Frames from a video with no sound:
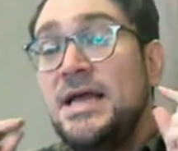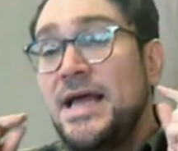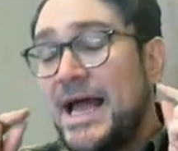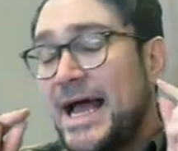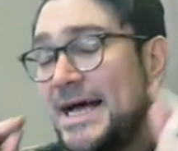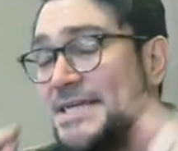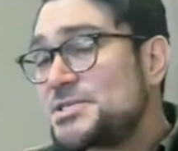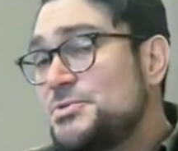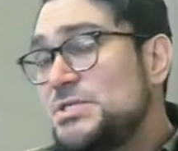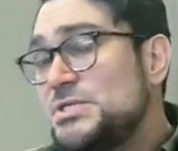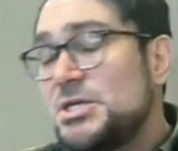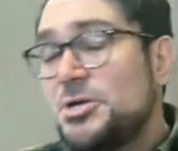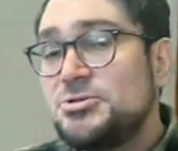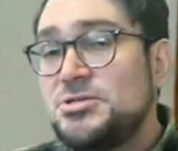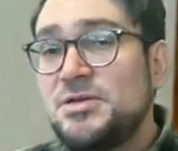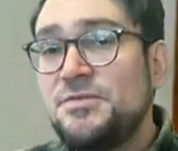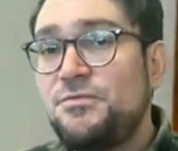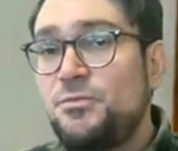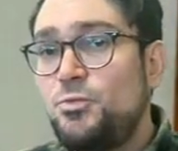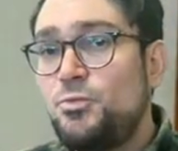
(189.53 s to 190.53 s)
As a result
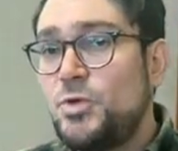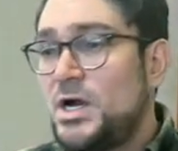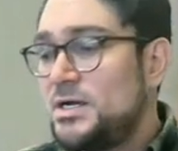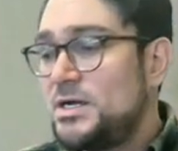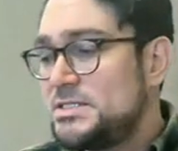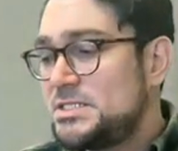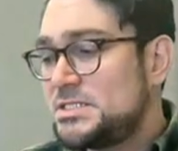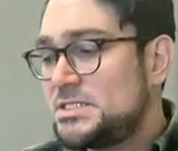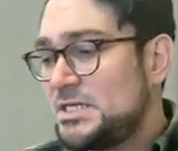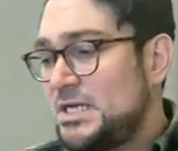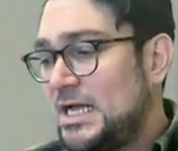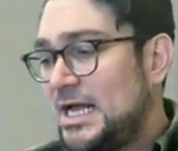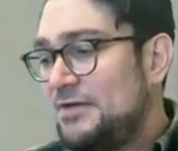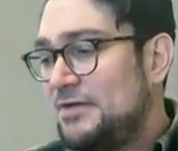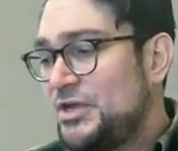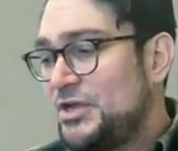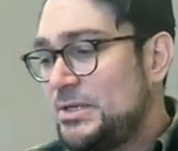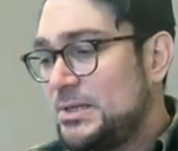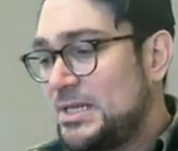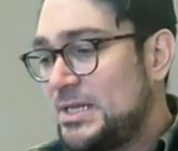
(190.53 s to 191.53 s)
of us
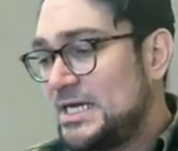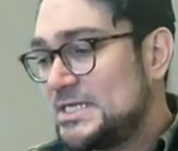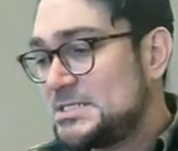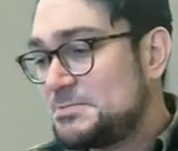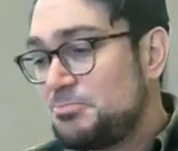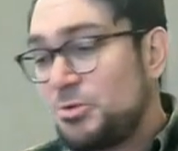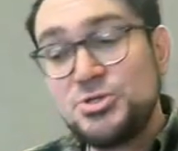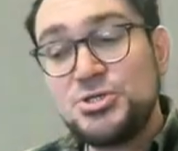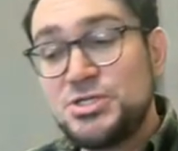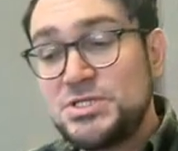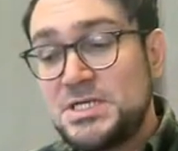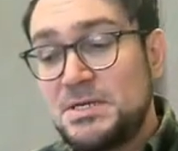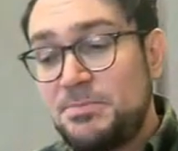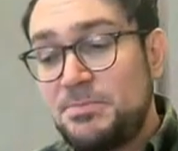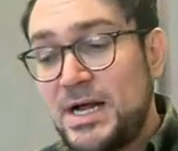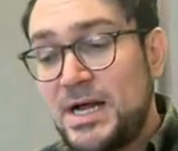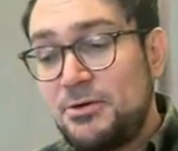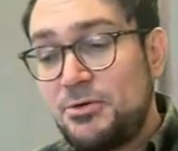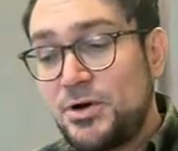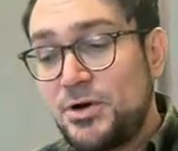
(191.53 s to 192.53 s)
having less purchasing
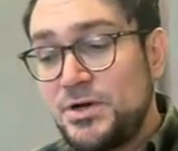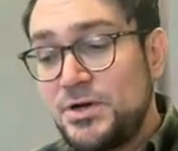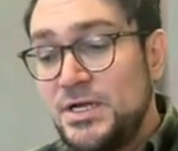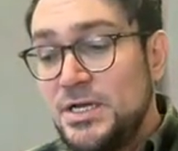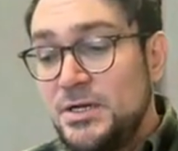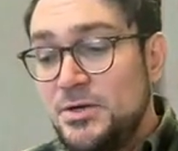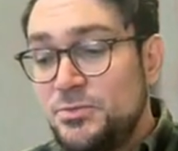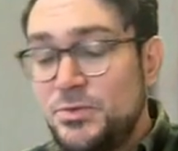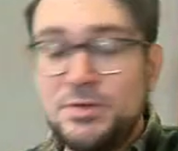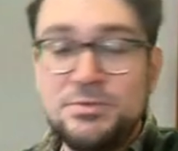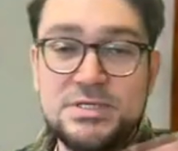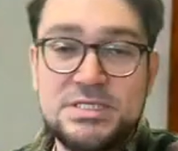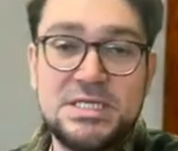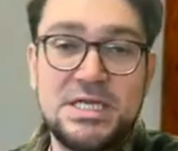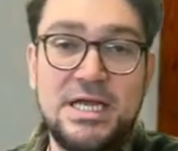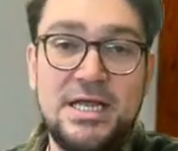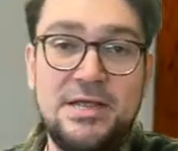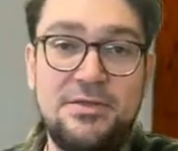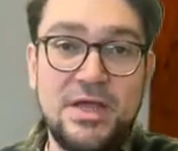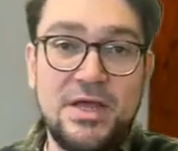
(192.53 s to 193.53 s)
power, we would
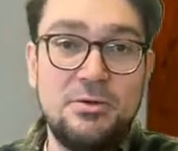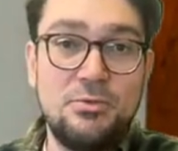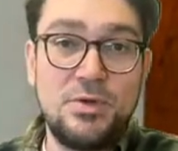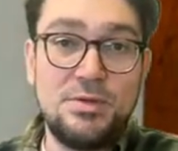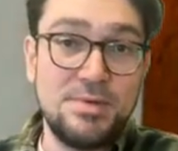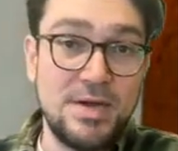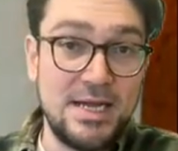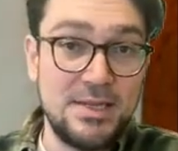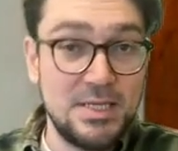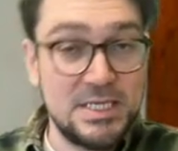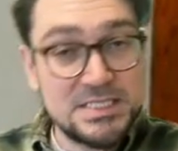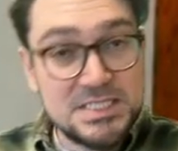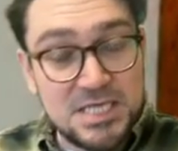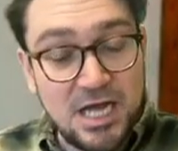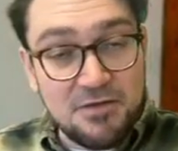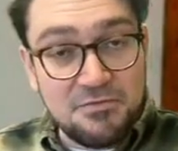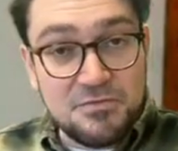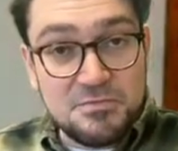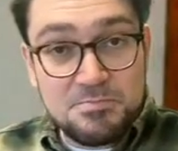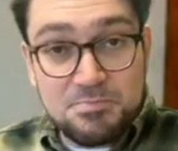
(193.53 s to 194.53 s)
say that we buy less
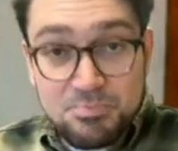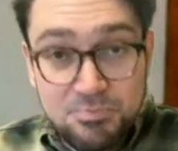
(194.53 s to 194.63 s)
stuff.